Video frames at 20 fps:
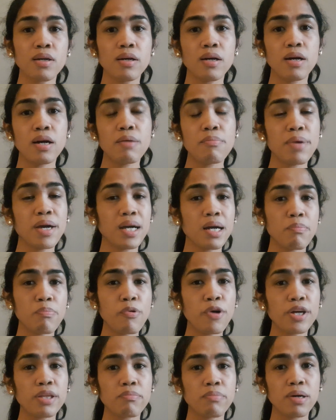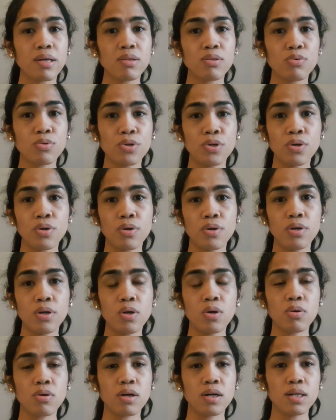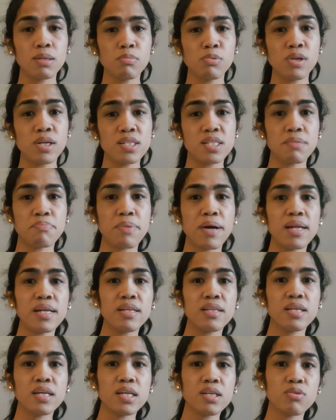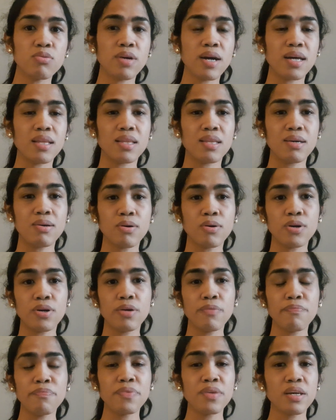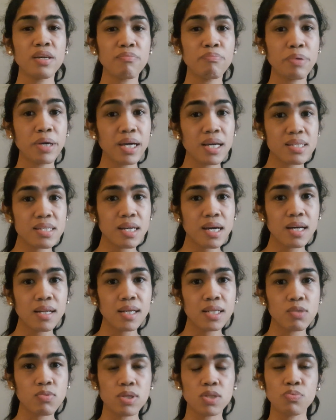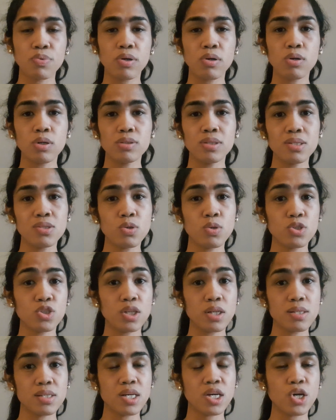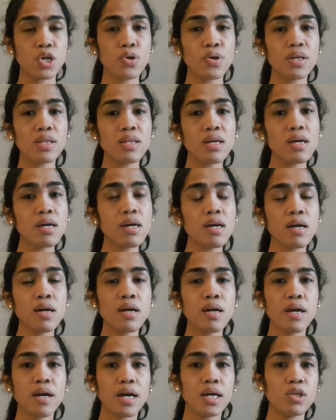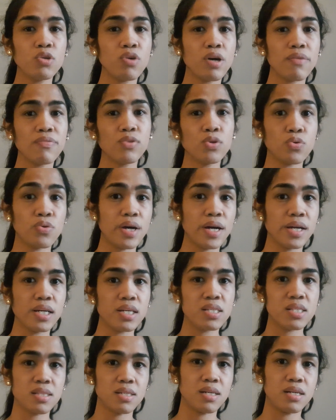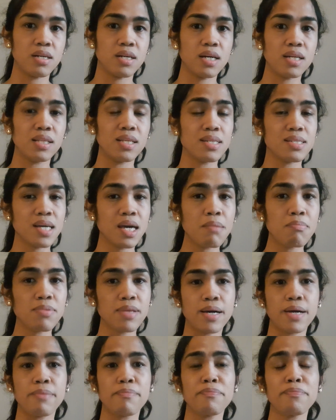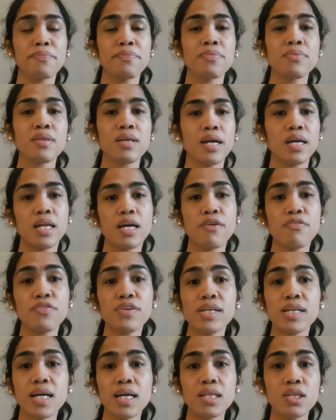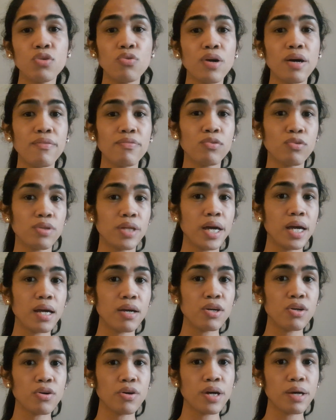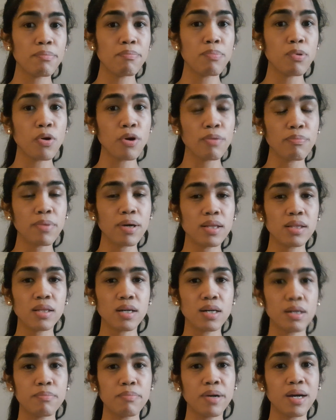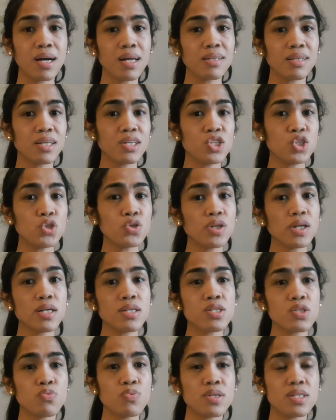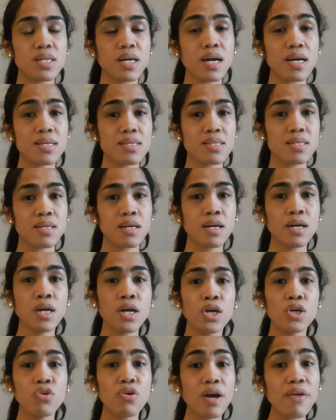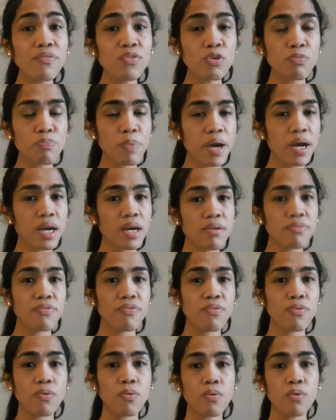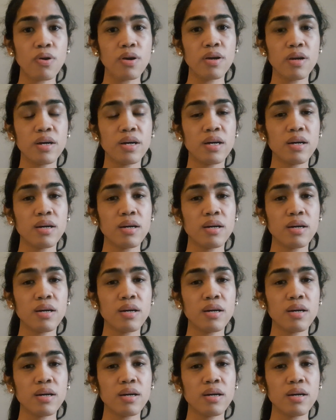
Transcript: make appointment to your local municipality to get your BSN, that's what we call the social security, and you have to register at the same time. And after that, you have to take your employment health insurance, which has you have to pay for